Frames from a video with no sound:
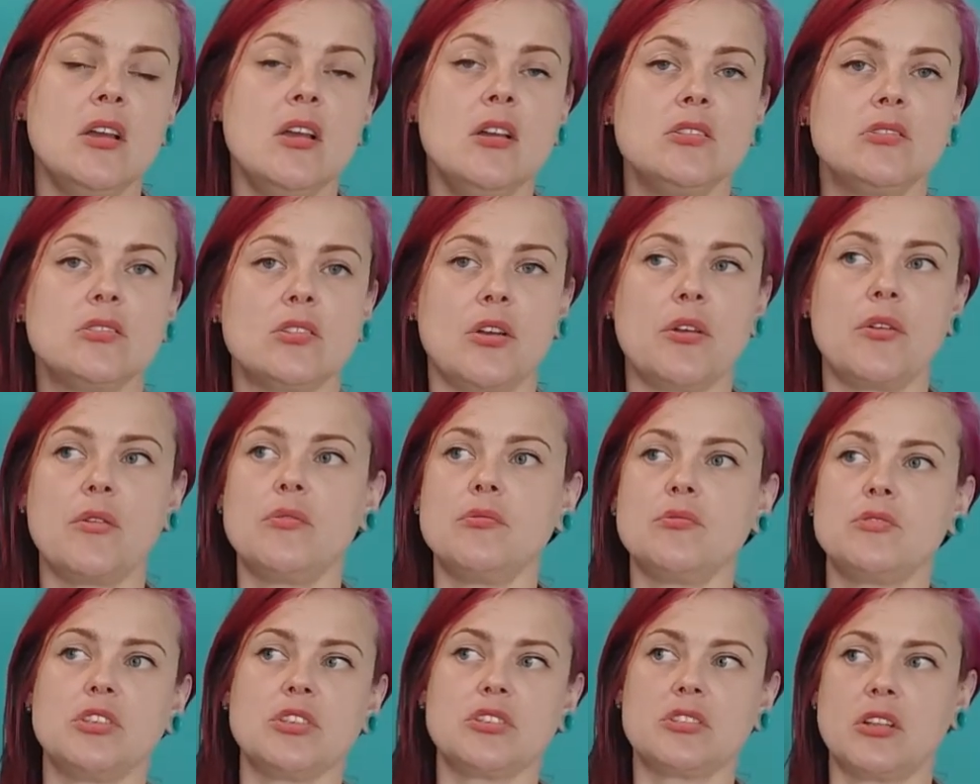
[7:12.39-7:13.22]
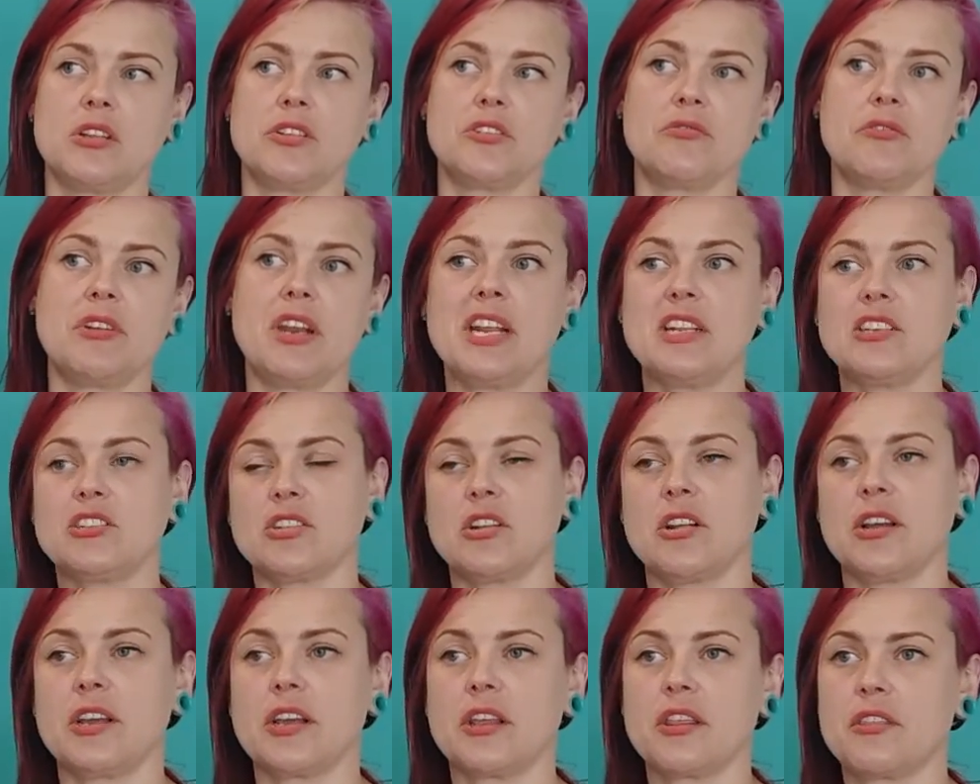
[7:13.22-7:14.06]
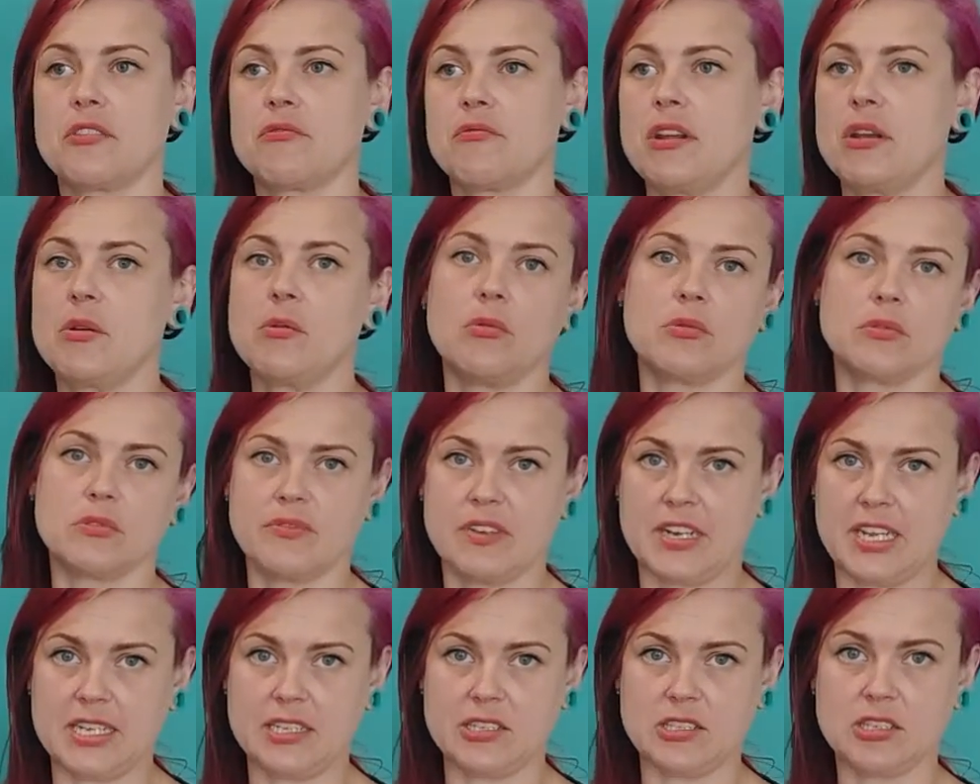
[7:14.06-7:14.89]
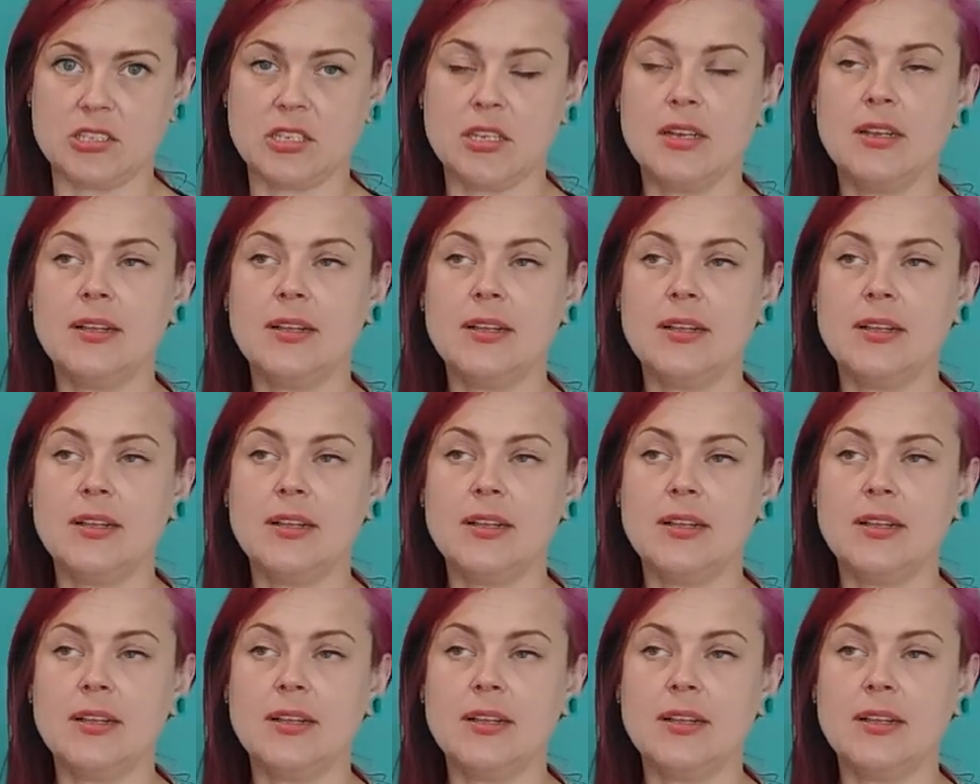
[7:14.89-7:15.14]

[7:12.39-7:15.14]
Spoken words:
So just under an inch, like 3/4 of an inch.